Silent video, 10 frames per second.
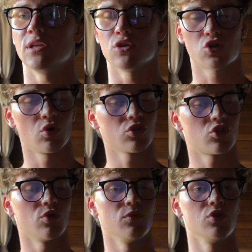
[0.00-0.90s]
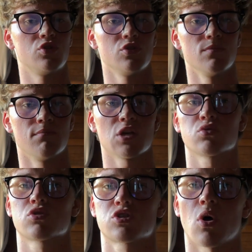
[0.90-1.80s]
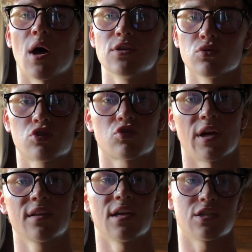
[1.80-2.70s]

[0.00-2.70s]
in the short term, use muscle size or strength